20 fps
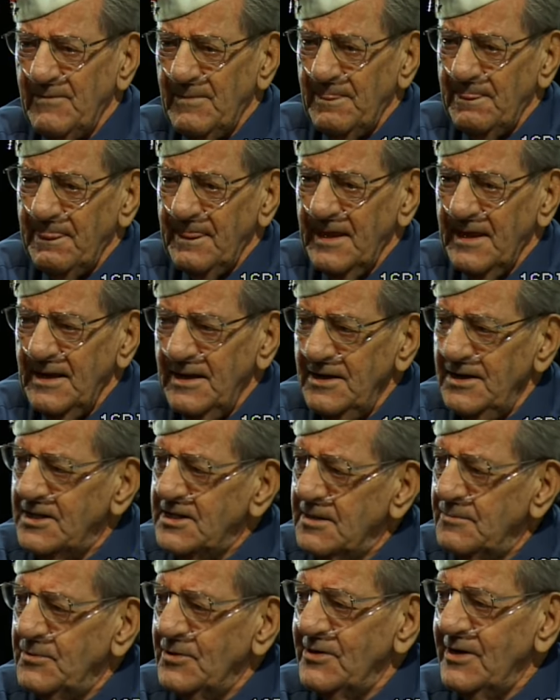He came to Grand
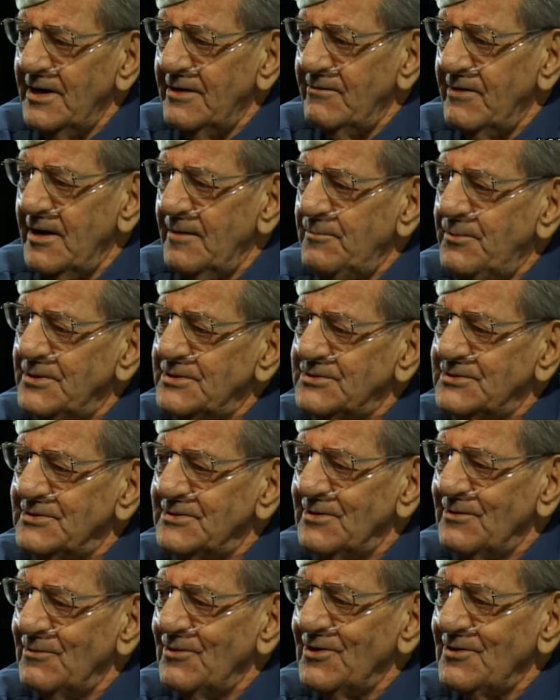Rapids and he looked
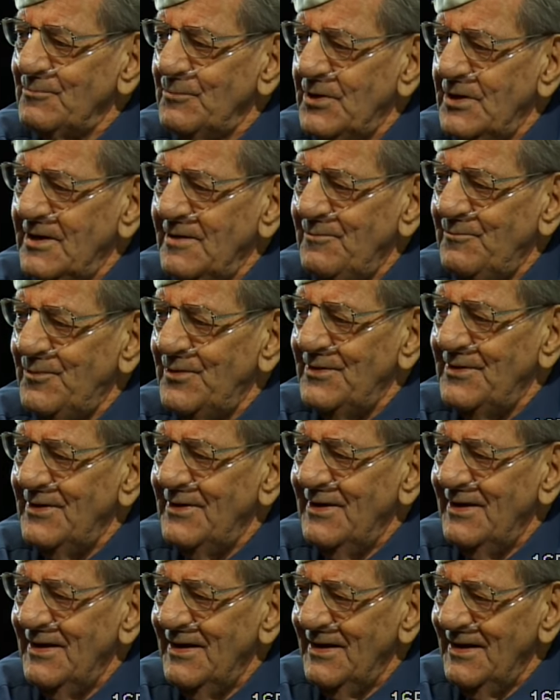me up and
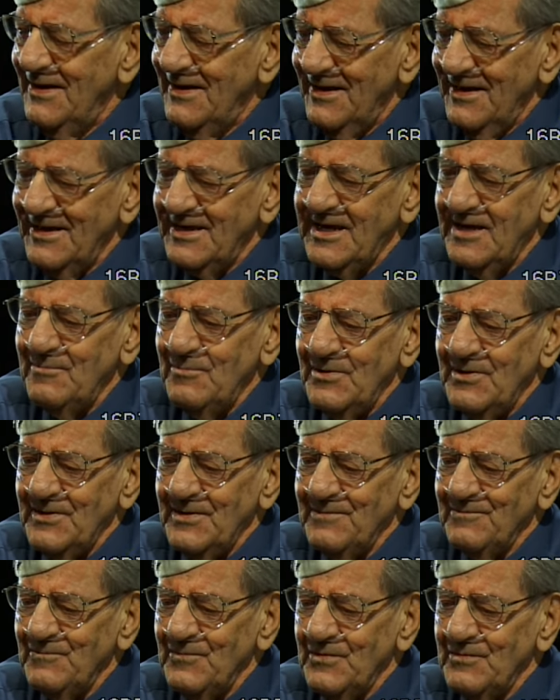he gave me a, um,
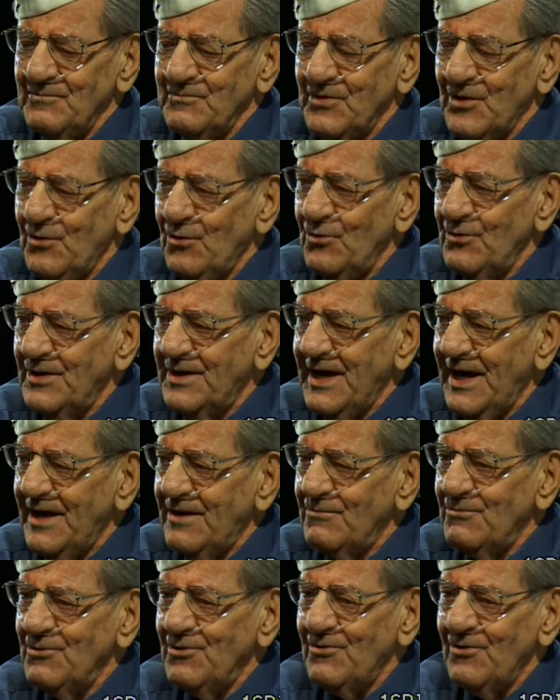the Golden Kangaroo
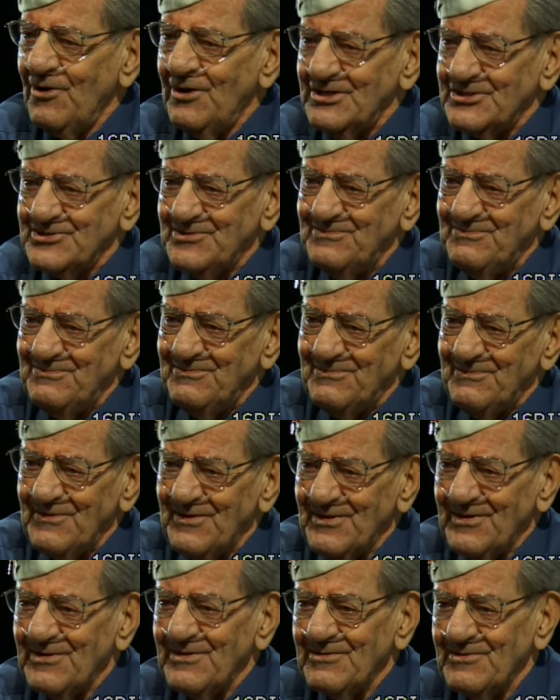Cross, or
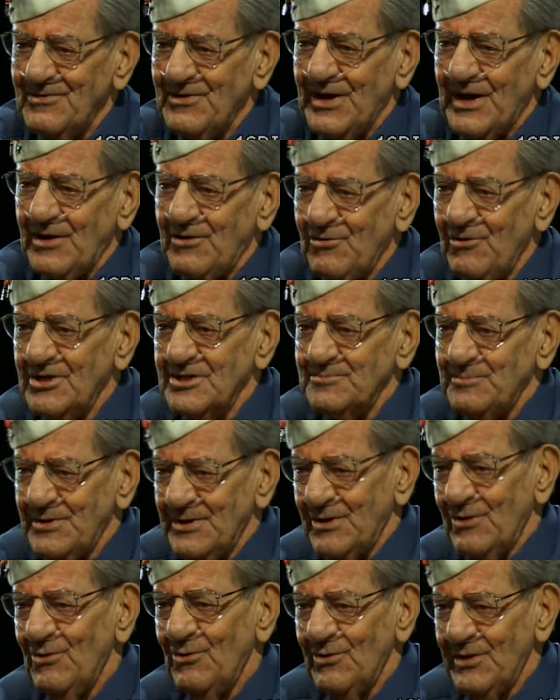not a cross, but a Golden
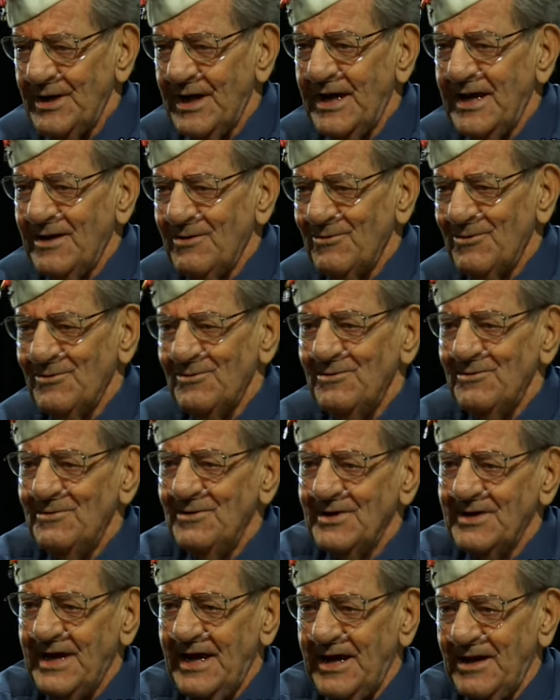Kangaroo,
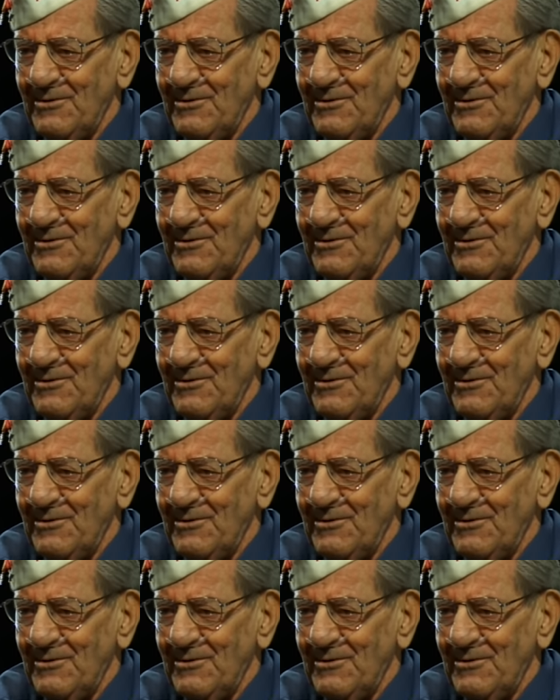kangaroo,